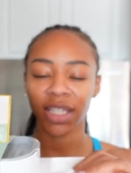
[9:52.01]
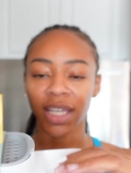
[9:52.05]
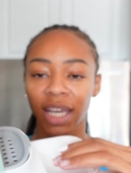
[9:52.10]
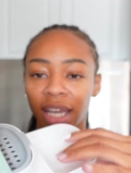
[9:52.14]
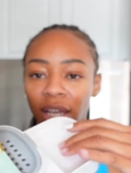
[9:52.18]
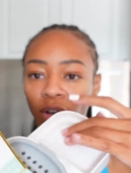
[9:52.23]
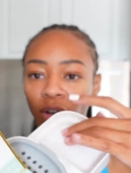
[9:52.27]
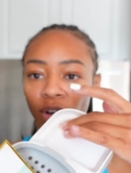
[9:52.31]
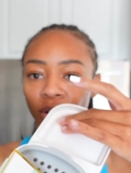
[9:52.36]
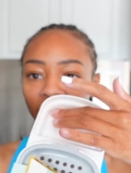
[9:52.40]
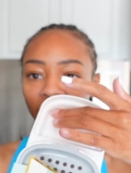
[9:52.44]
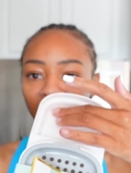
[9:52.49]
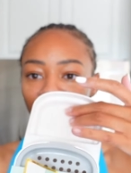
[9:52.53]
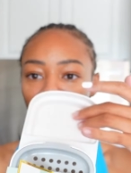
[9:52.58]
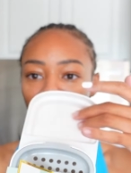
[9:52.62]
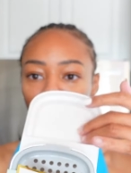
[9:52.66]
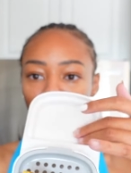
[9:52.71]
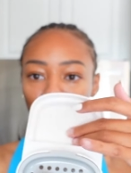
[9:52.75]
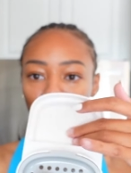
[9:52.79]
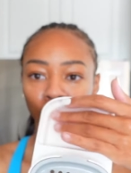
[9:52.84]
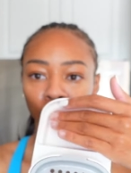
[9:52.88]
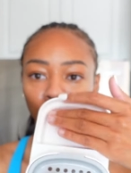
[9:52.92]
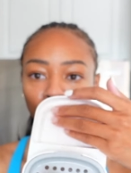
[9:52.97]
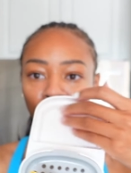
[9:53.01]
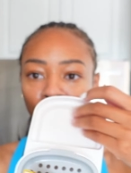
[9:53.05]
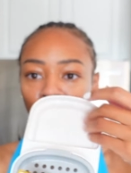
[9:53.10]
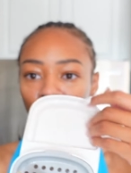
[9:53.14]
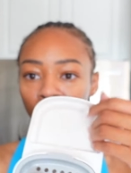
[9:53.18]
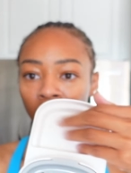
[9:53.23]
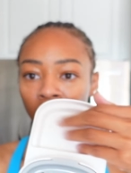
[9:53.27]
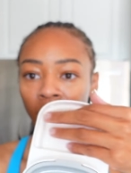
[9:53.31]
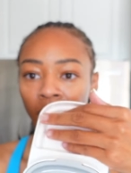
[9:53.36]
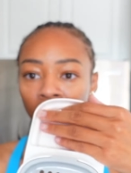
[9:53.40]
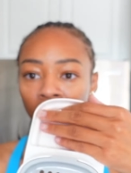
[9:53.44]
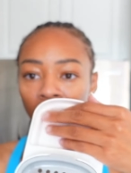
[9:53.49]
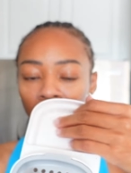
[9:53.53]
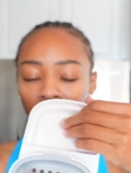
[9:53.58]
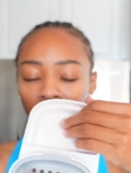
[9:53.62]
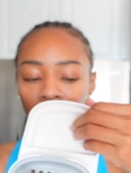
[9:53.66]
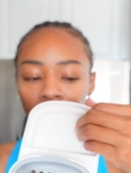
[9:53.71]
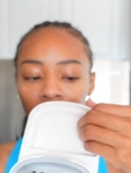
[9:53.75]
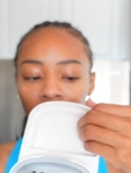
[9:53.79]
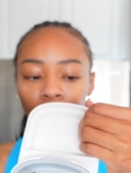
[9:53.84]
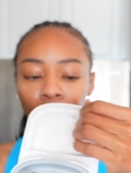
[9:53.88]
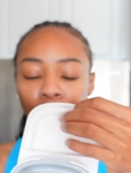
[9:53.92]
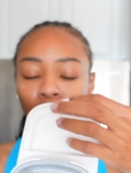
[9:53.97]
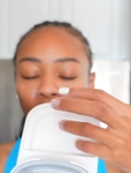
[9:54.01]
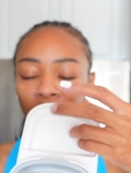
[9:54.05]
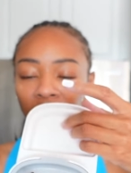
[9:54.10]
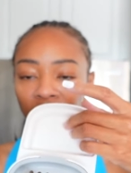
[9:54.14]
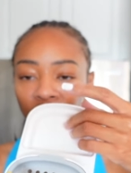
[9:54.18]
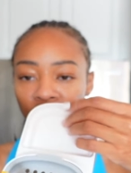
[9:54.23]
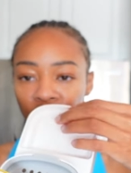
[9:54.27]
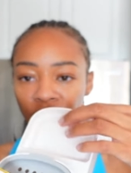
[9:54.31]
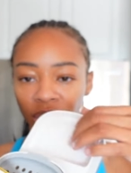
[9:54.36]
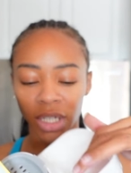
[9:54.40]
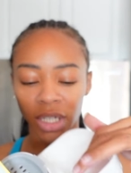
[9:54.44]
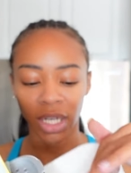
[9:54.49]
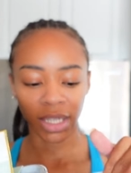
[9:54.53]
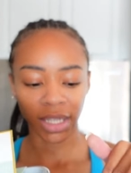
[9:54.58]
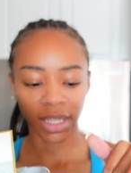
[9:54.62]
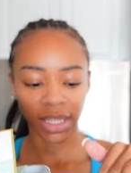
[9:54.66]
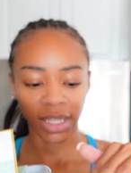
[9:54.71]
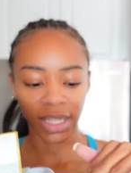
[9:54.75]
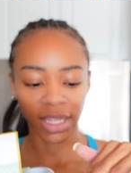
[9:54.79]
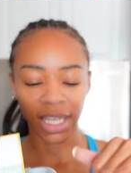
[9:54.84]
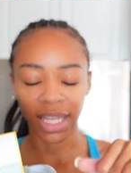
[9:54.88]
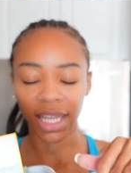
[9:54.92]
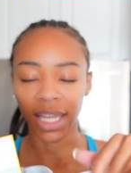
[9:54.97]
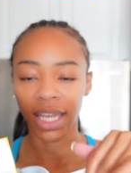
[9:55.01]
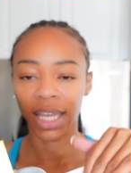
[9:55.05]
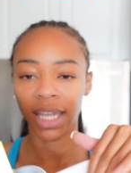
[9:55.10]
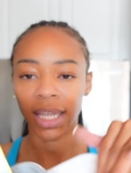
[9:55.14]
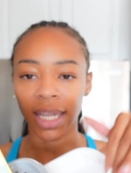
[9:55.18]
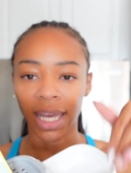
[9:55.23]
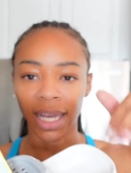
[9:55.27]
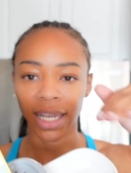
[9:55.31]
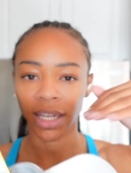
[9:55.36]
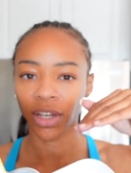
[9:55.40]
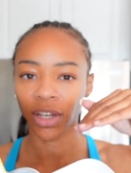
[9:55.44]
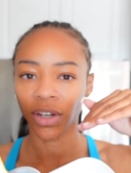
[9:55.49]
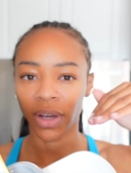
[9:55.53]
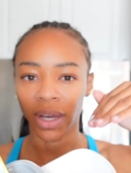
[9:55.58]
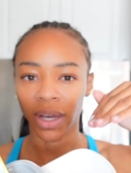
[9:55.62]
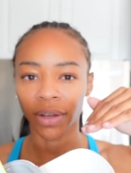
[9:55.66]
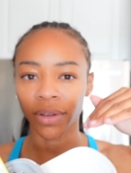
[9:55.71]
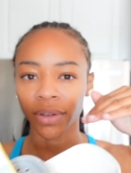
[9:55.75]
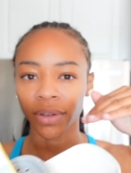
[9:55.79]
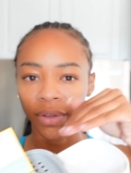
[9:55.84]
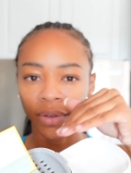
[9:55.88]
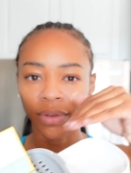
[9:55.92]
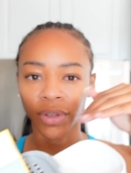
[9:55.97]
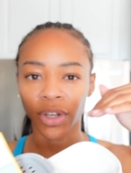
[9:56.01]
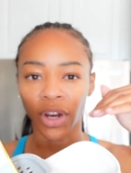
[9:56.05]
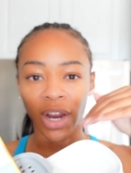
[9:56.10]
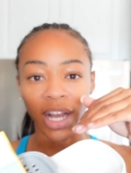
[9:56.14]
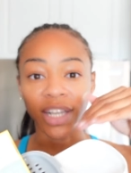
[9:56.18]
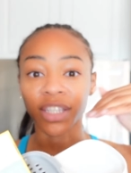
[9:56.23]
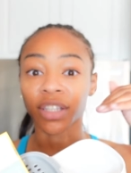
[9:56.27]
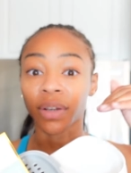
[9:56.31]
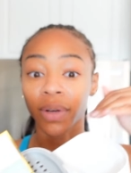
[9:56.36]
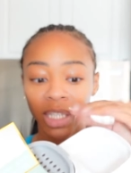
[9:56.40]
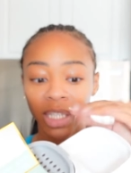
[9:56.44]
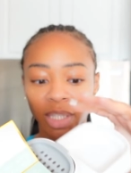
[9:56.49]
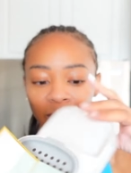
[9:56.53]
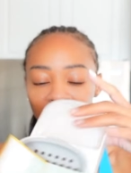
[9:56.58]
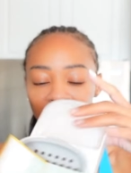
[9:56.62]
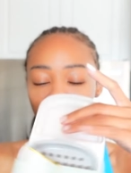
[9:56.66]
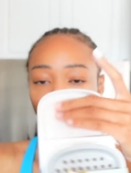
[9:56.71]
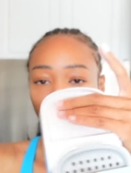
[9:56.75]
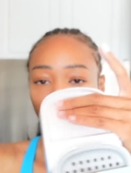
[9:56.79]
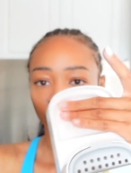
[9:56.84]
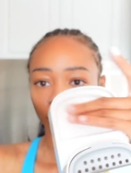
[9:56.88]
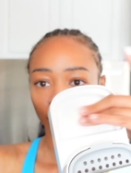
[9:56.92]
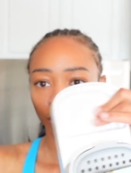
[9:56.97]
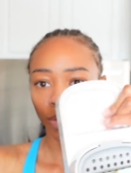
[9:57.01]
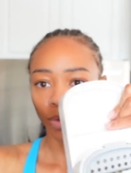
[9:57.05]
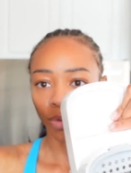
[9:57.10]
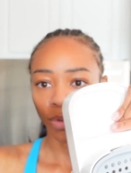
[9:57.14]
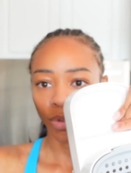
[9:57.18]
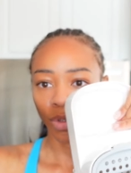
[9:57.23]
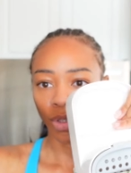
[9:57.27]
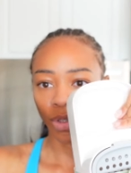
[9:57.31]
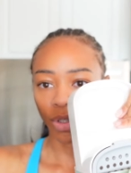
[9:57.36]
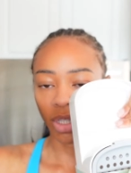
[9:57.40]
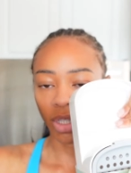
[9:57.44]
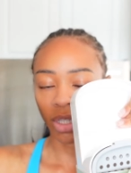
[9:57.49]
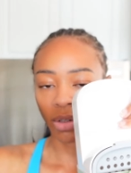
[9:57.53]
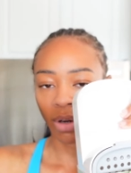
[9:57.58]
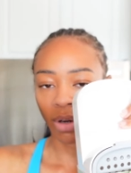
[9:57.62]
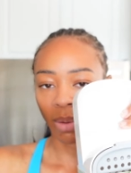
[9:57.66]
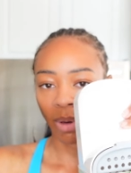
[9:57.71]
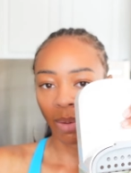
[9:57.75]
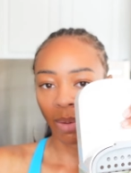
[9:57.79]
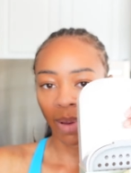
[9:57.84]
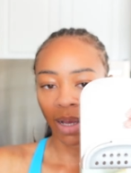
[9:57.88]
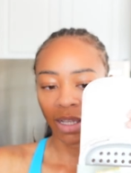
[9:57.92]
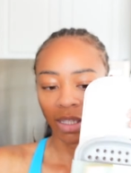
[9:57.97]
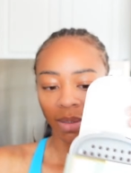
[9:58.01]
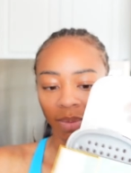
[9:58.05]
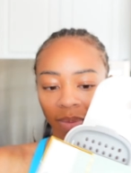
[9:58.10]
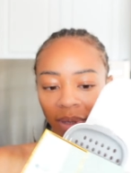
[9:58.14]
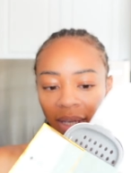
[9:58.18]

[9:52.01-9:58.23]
It can hold my little uh, brush thingy, like you know how your SOS pads you use to scrub your pots and